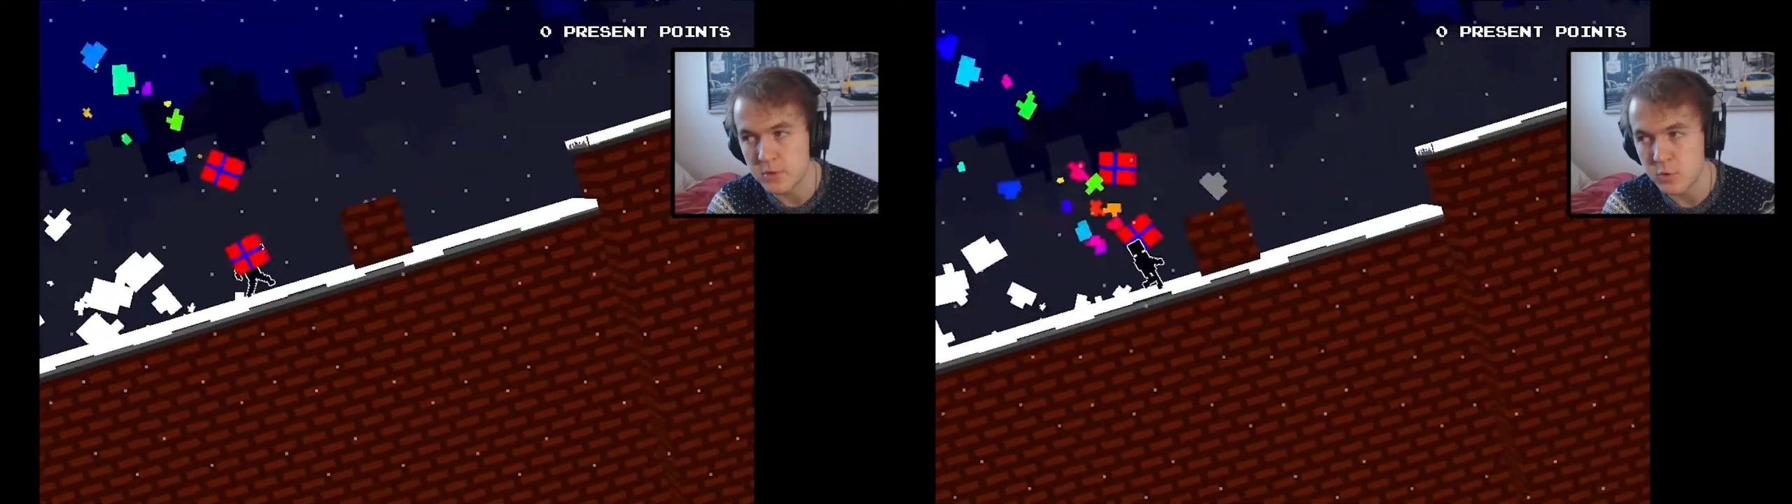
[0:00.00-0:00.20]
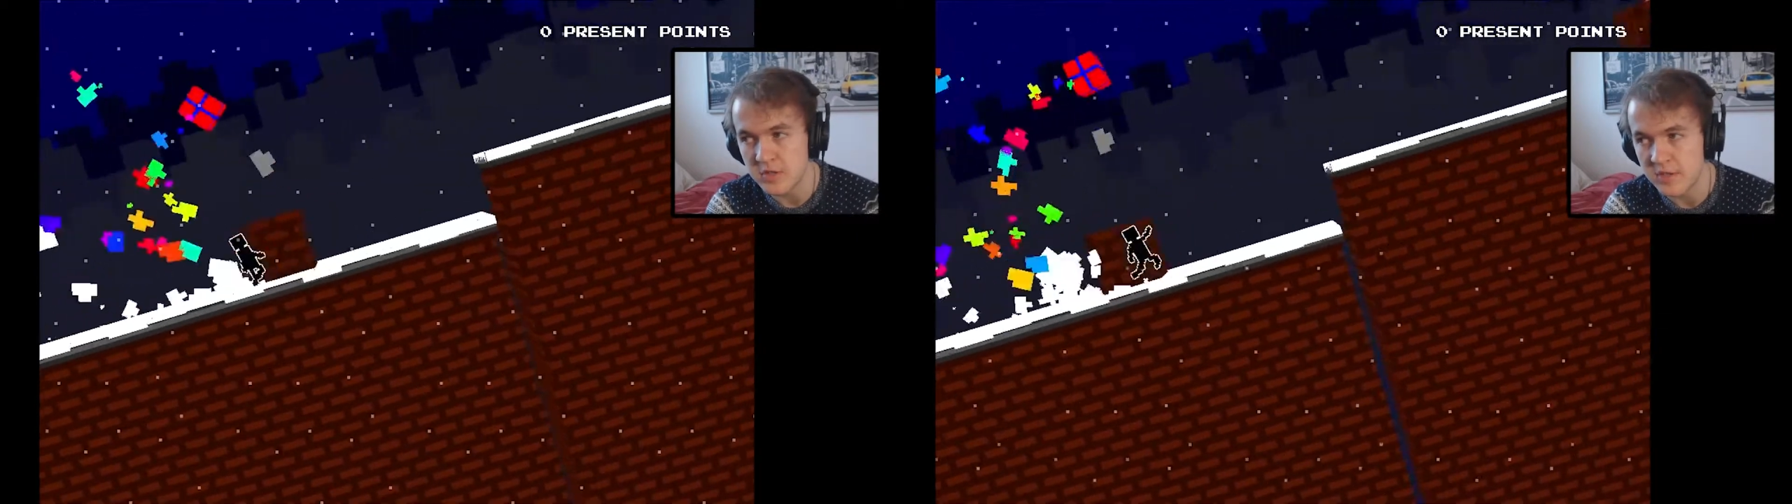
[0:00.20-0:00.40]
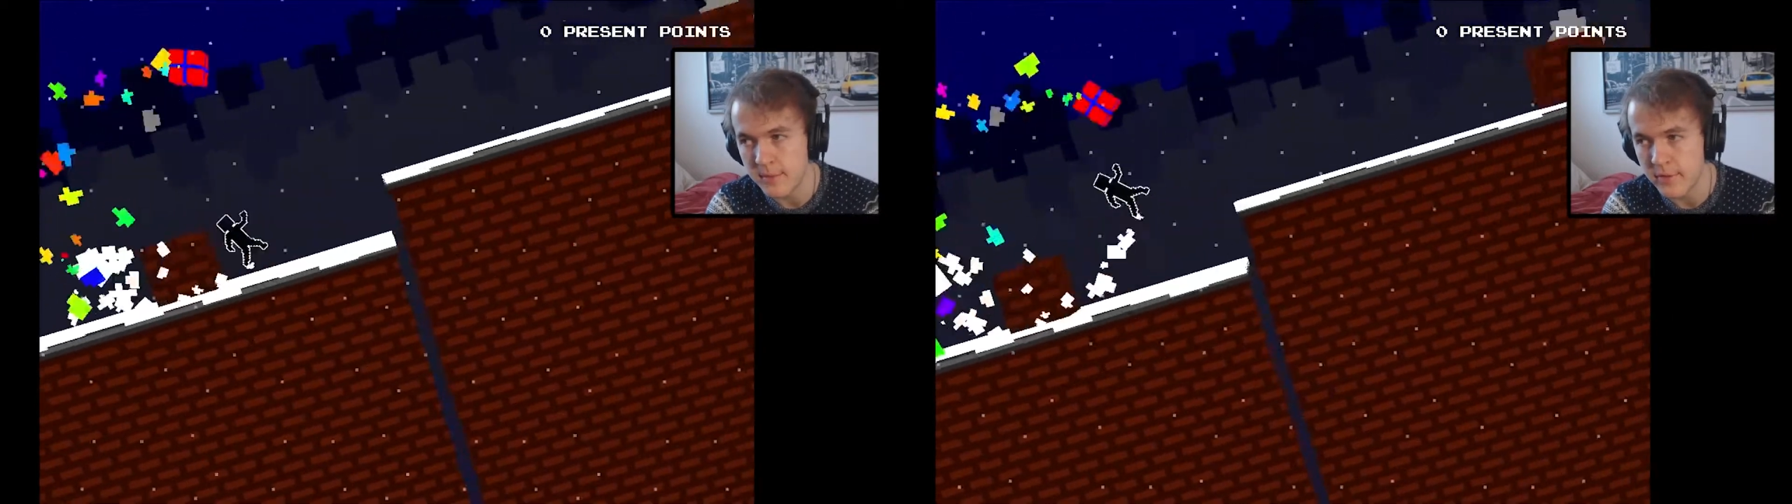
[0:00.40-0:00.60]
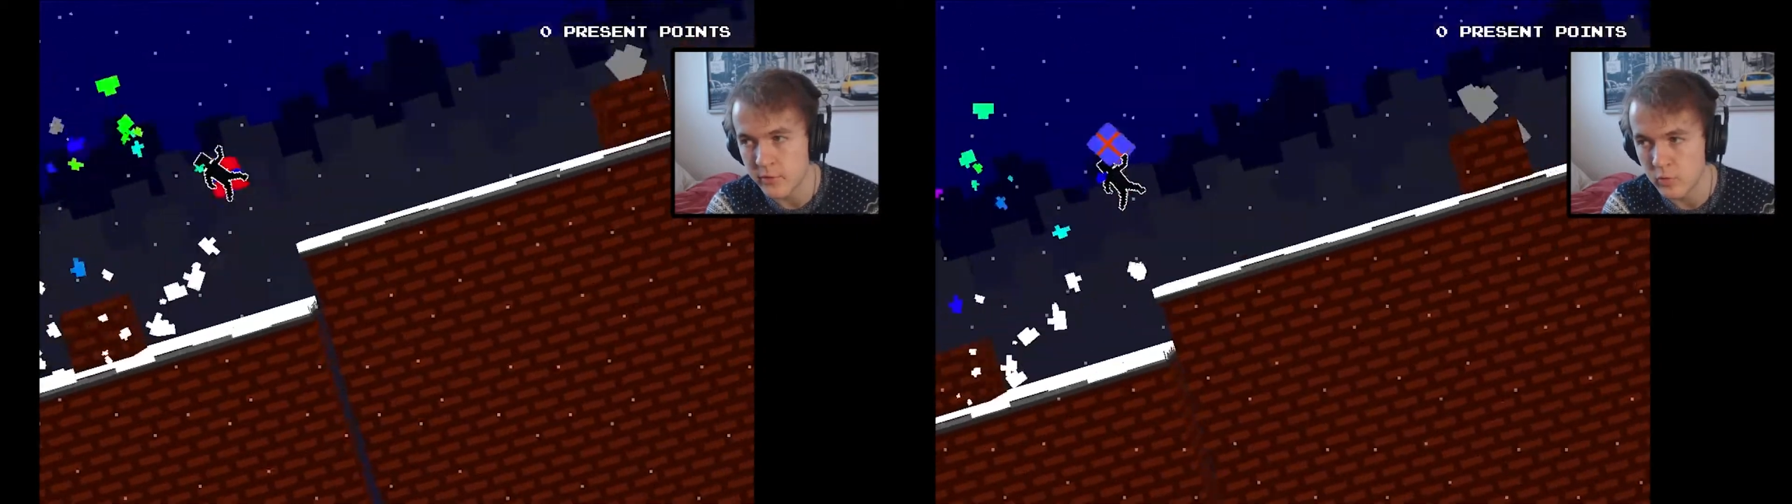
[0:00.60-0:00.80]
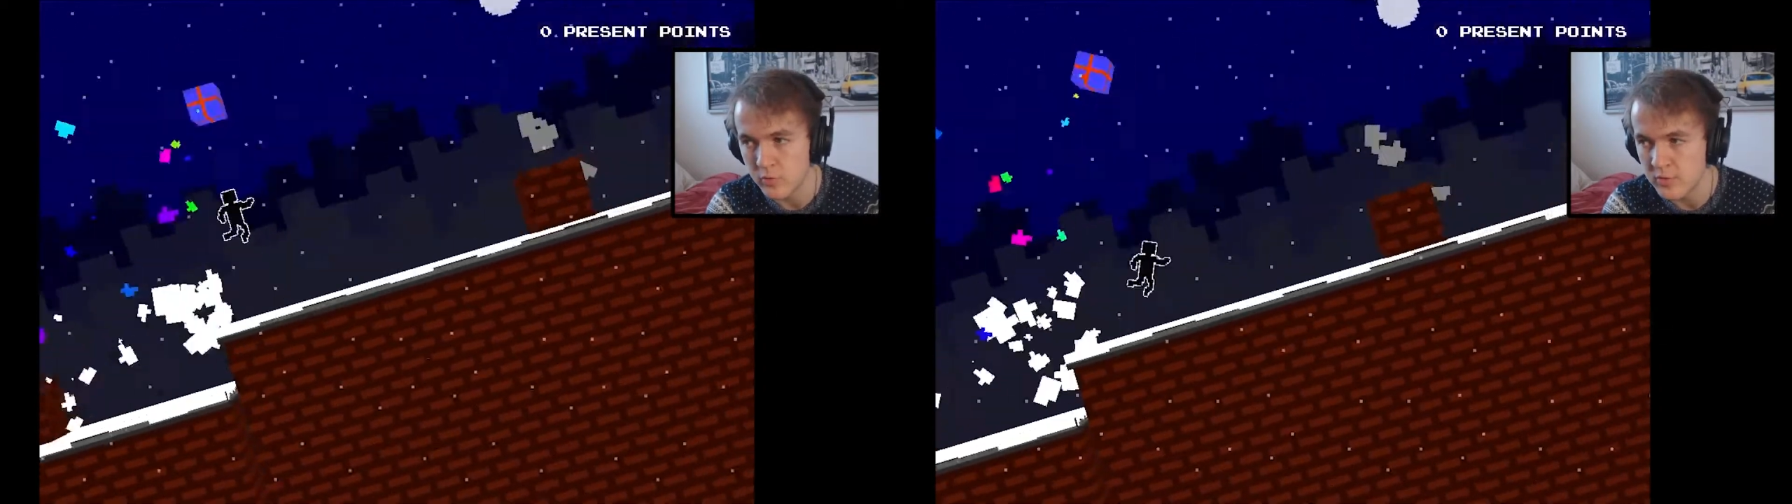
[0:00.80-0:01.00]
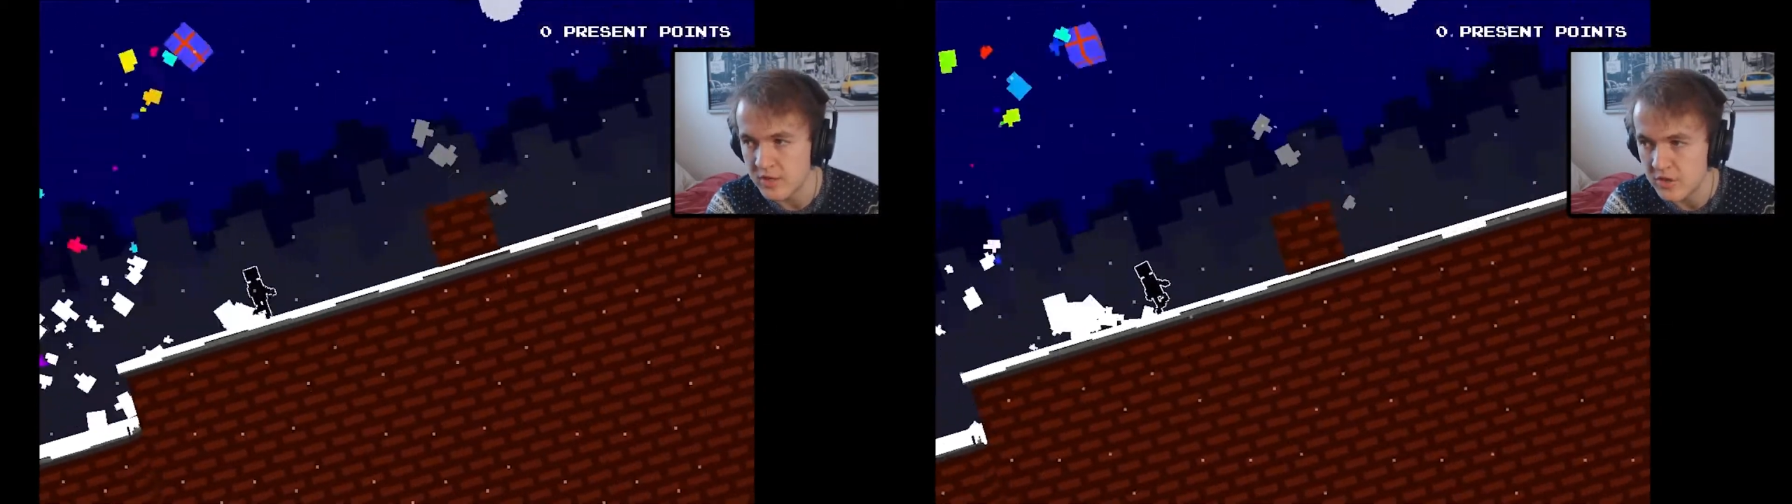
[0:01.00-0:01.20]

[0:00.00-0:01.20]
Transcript: in between some of the roofs.